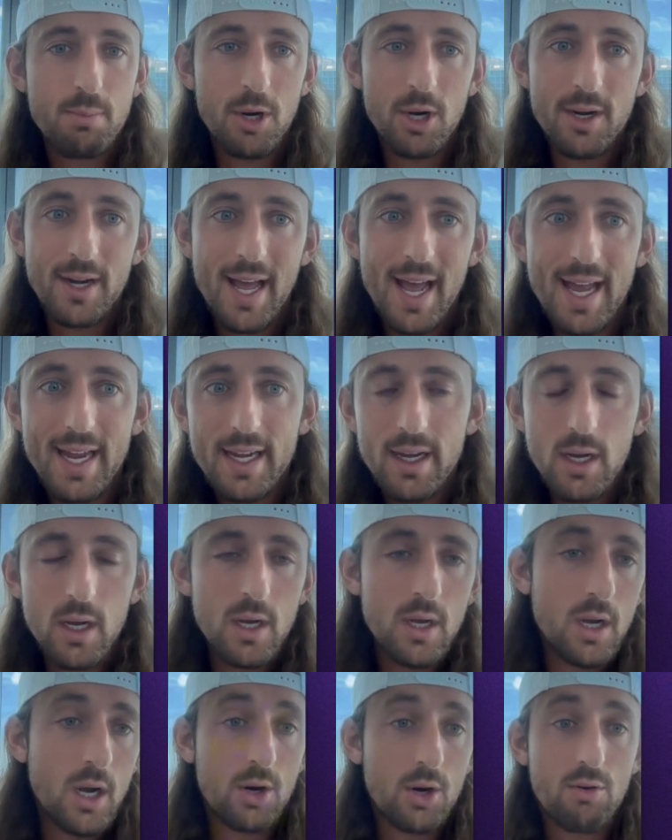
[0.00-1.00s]
per day
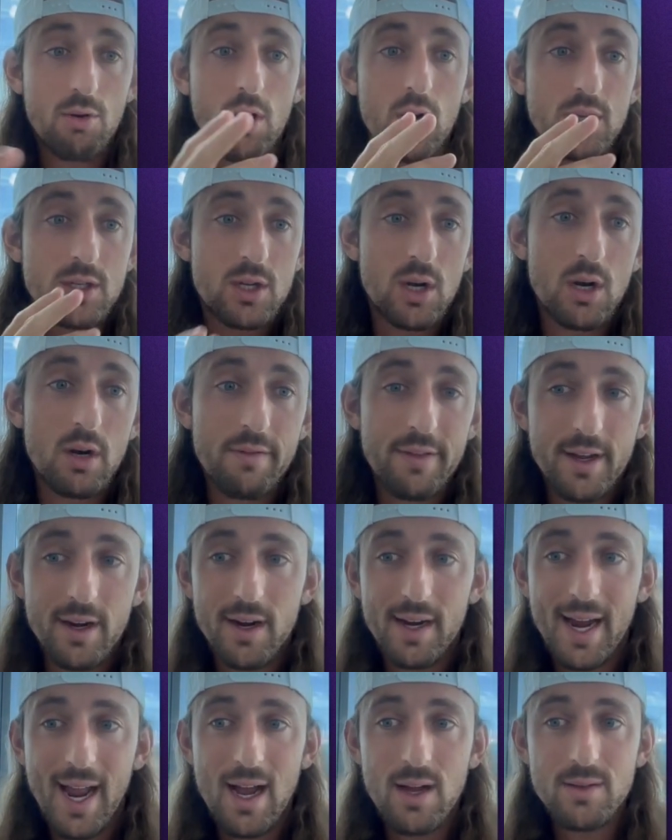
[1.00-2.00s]
across all of their
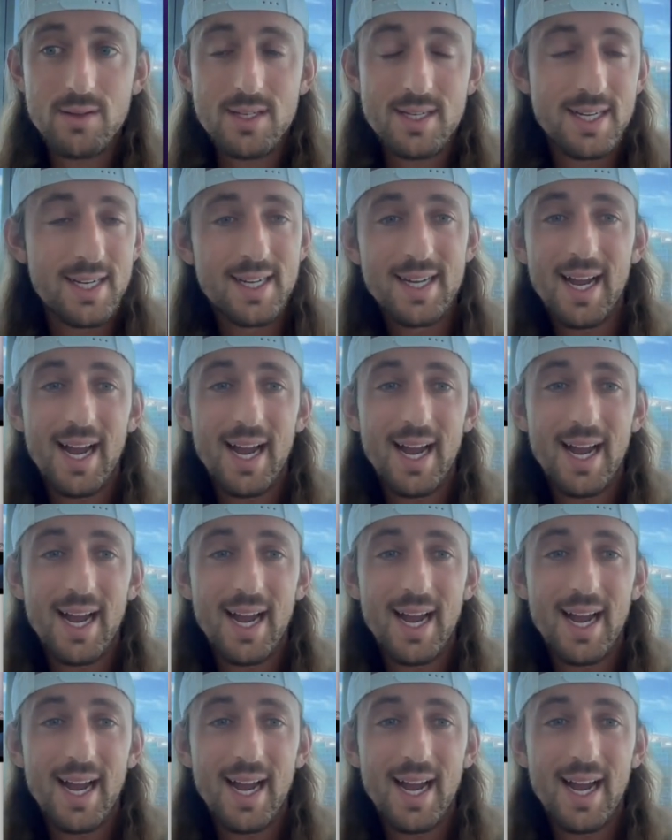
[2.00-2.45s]
accounts,